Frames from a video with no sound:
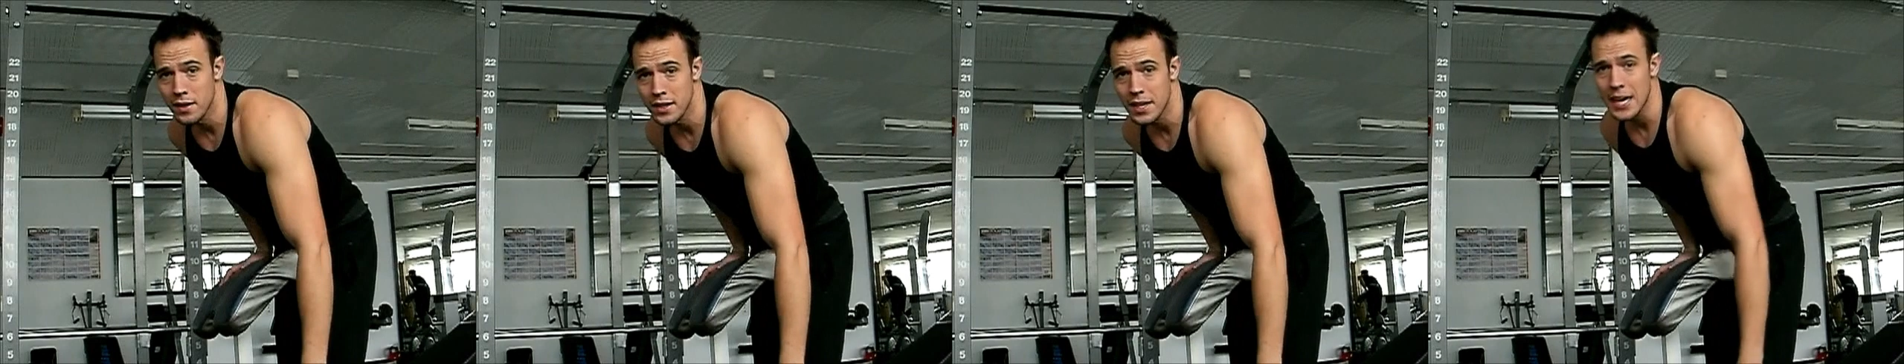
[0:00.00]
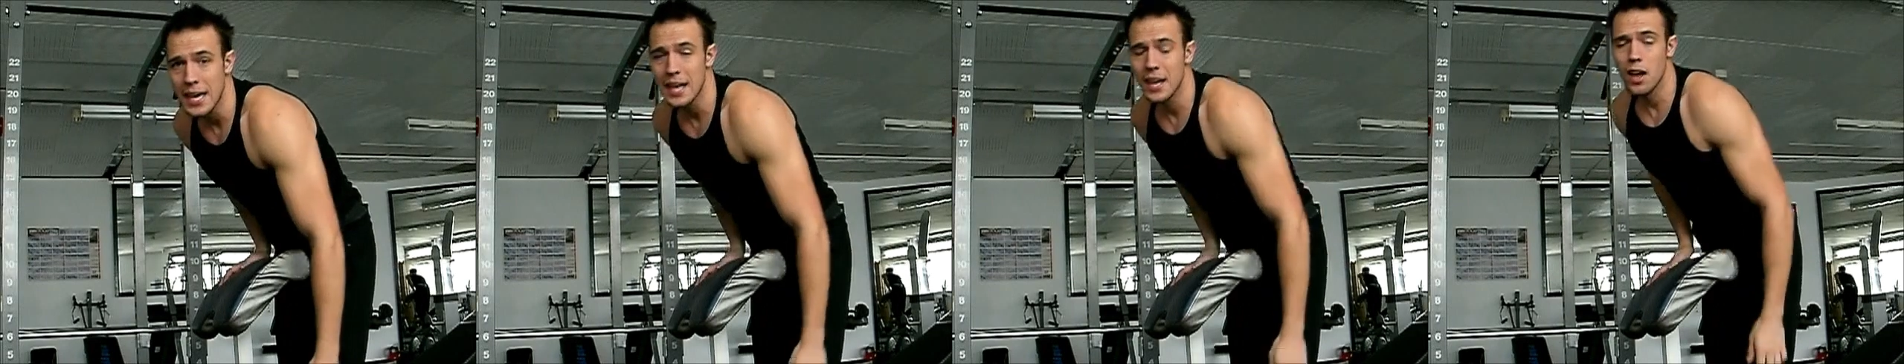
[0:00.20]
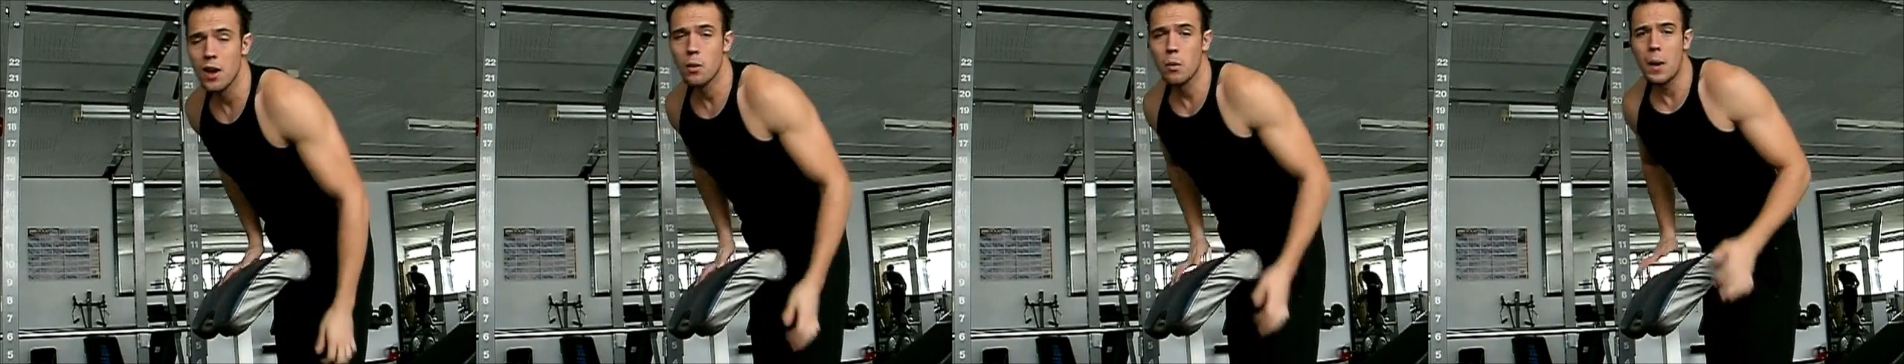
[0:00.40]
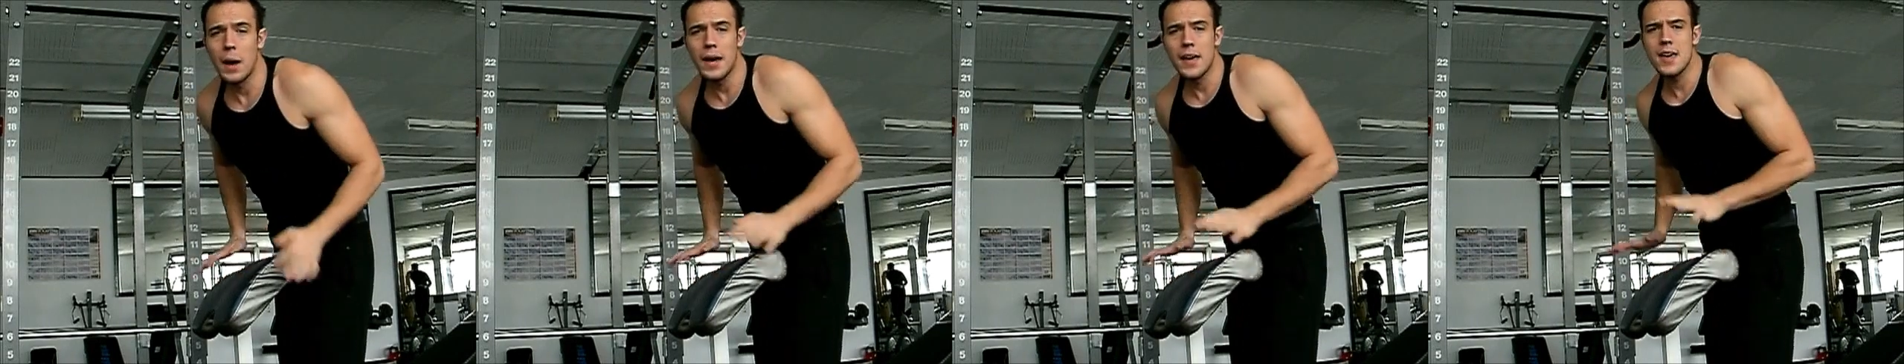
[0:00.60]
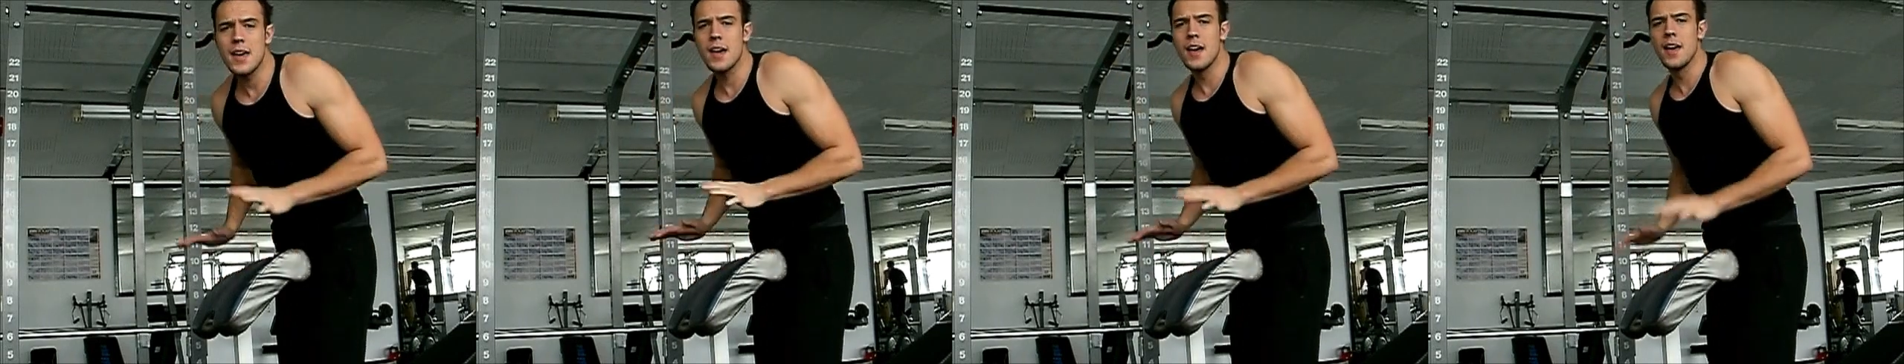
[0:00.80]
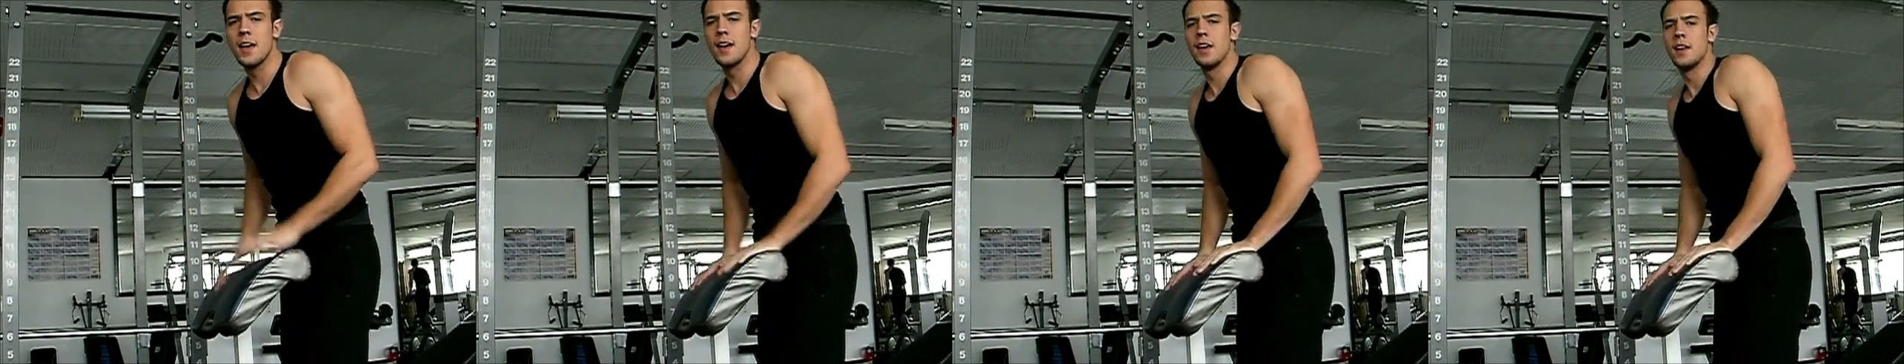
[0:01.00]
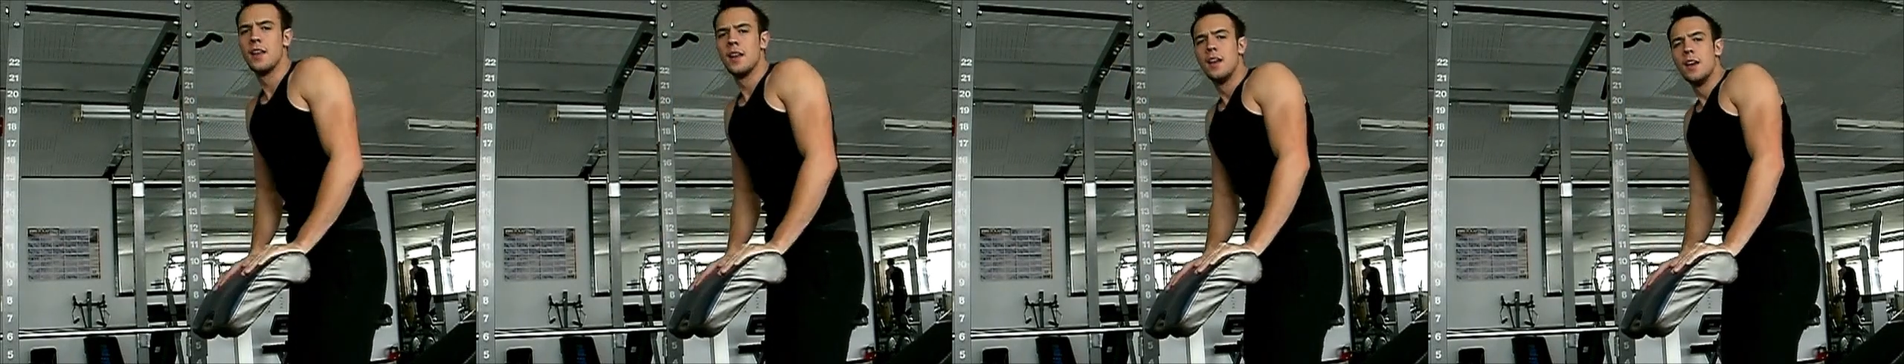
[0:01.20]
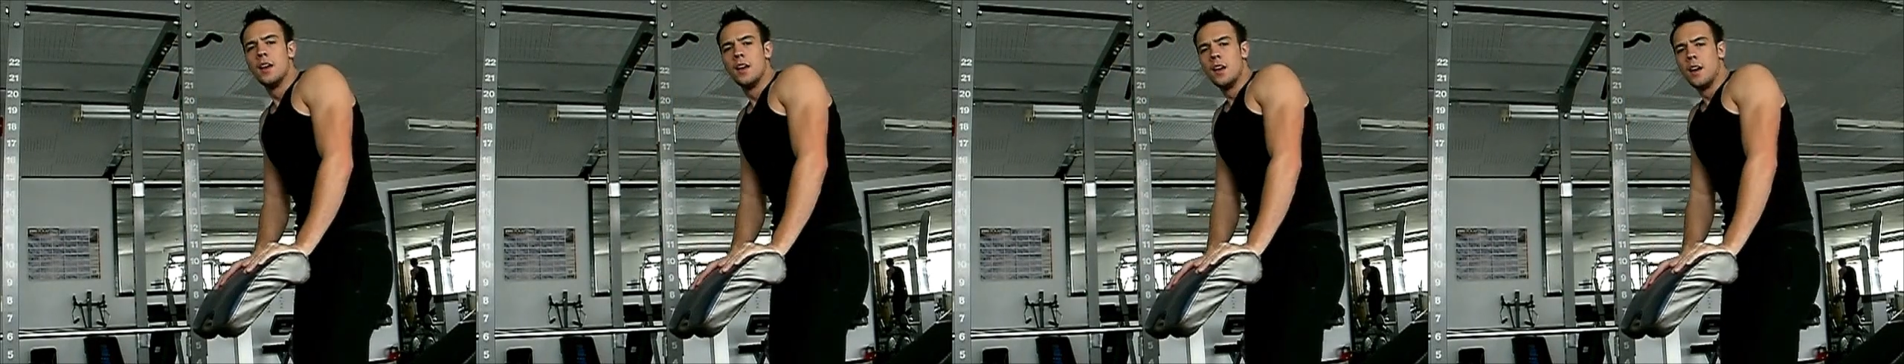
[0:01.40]
kilo weight.
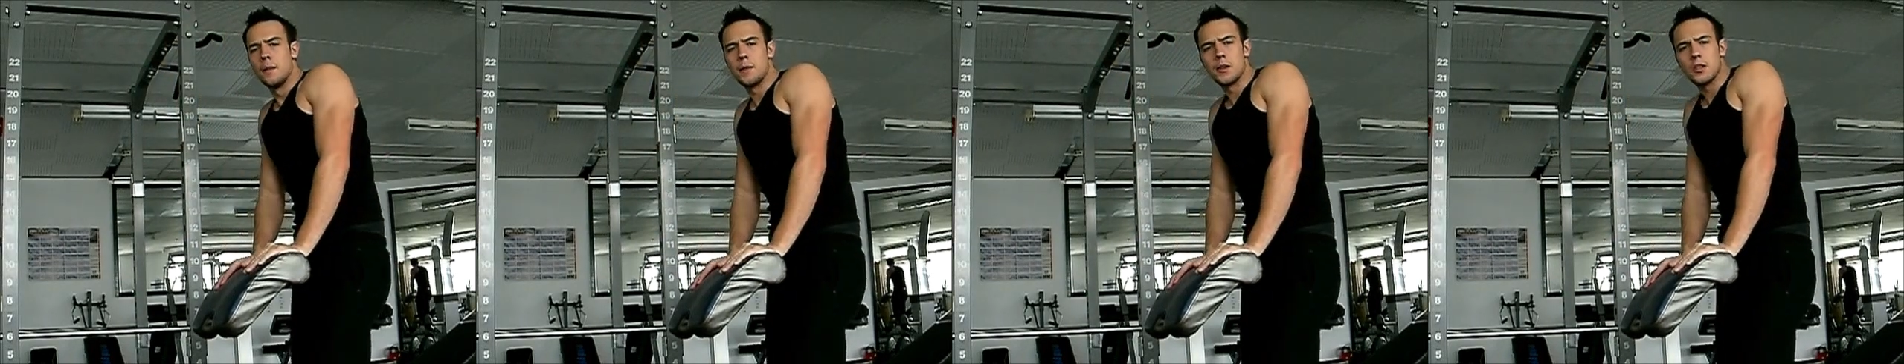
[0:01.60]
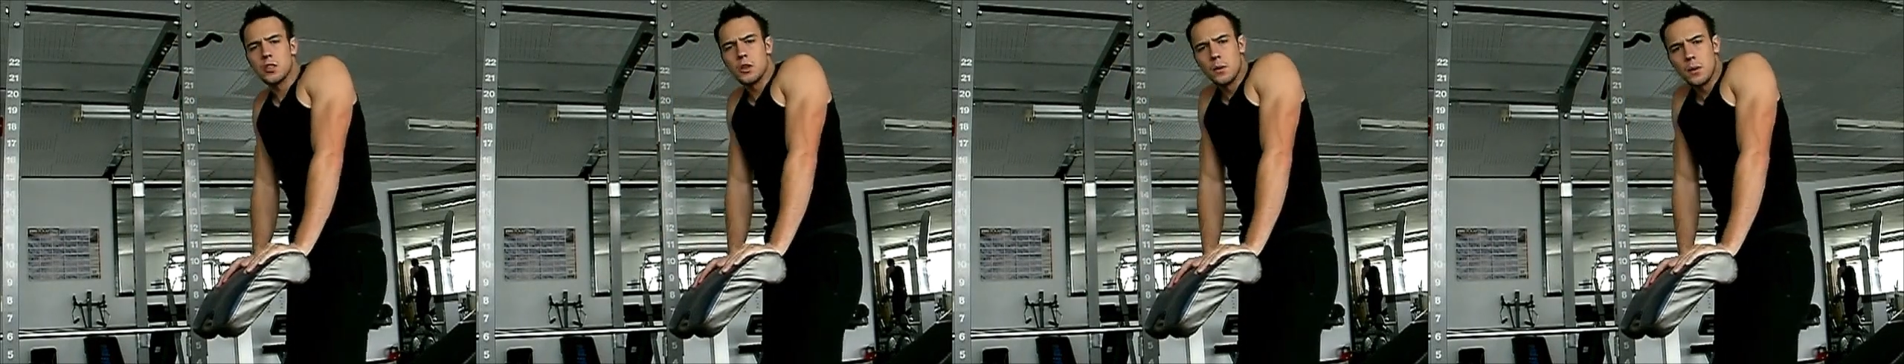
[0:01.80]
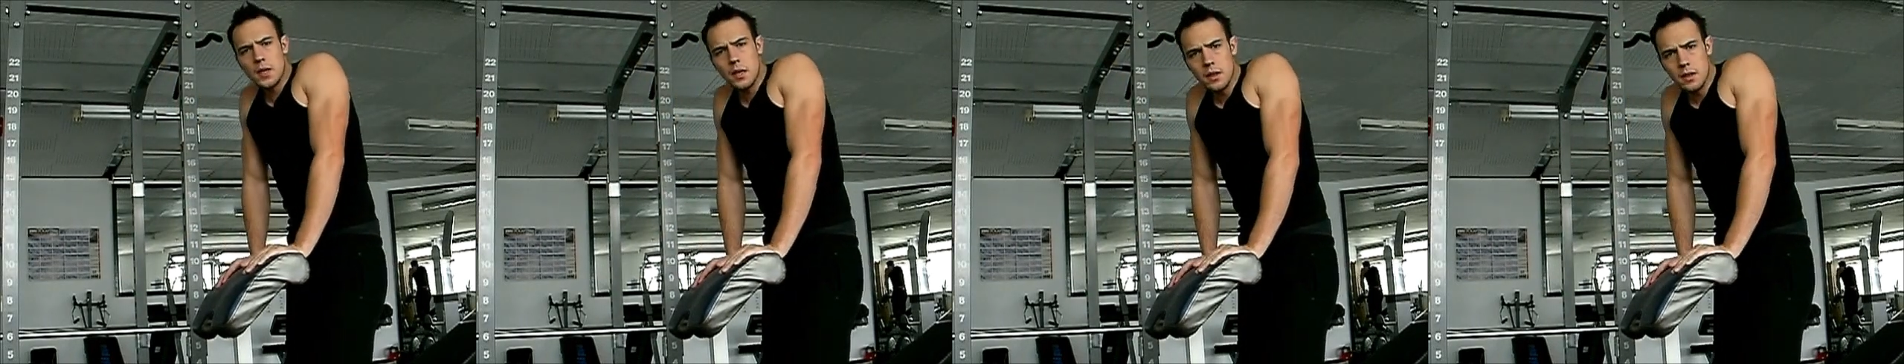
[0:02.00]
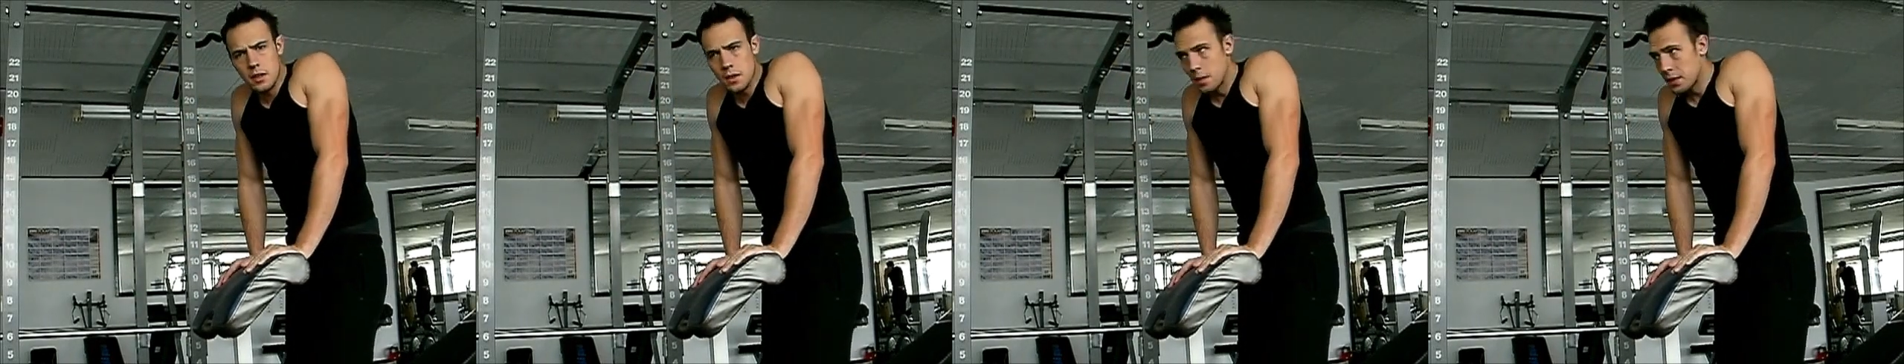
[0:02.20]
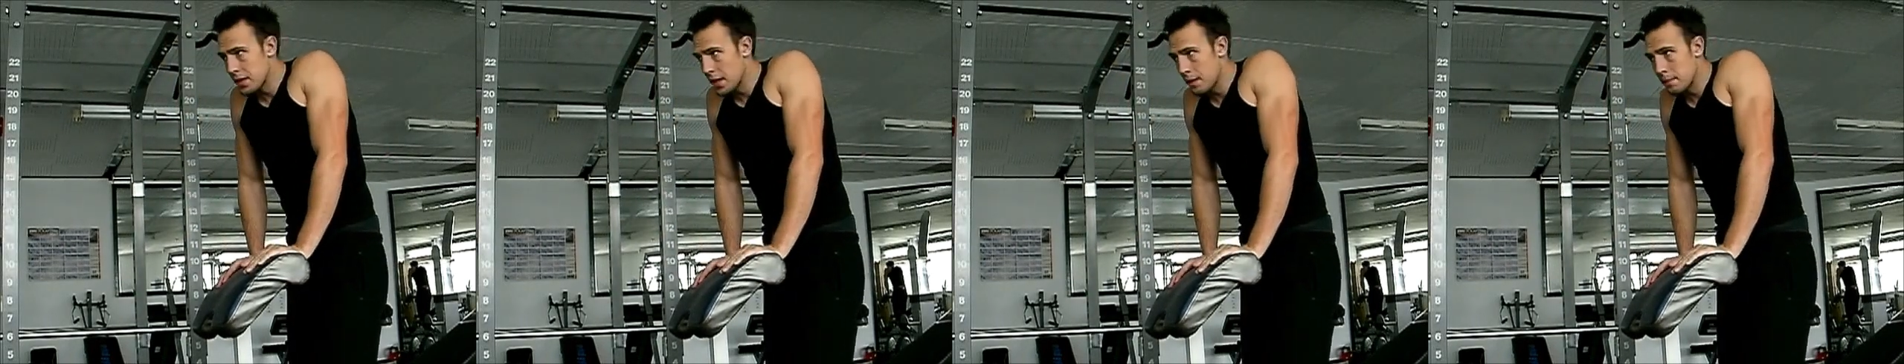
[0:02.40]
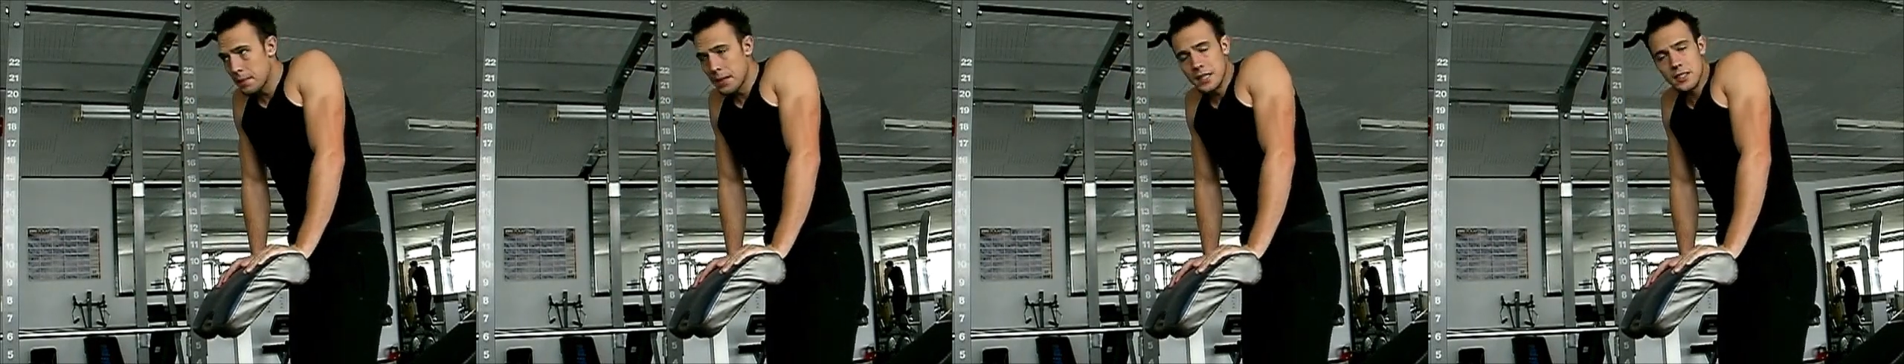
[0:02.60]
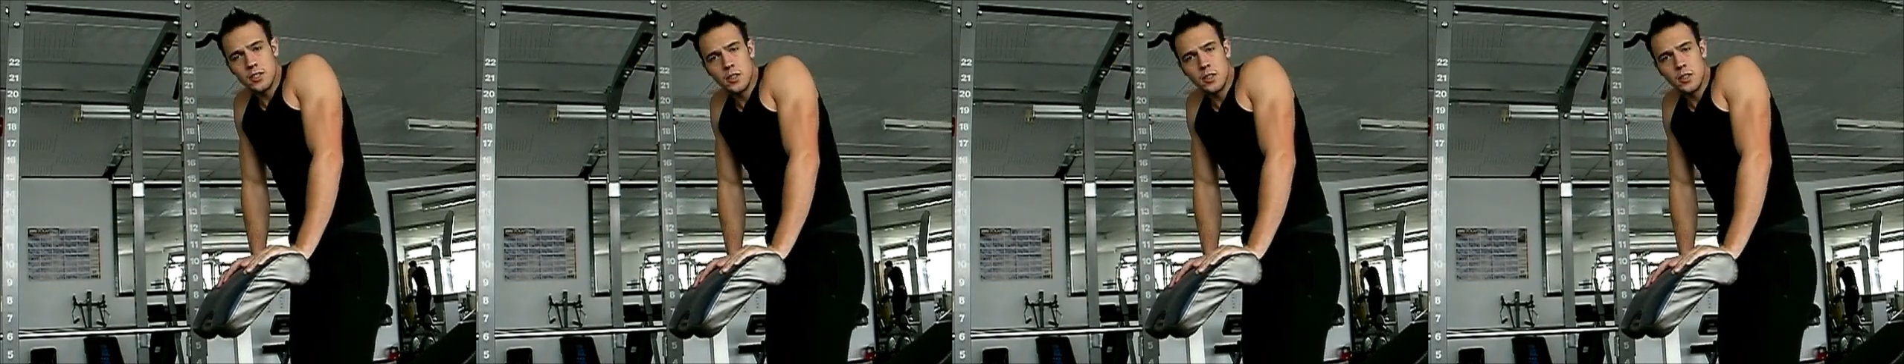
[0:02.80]
I'm not sure what you can do on dumbbells.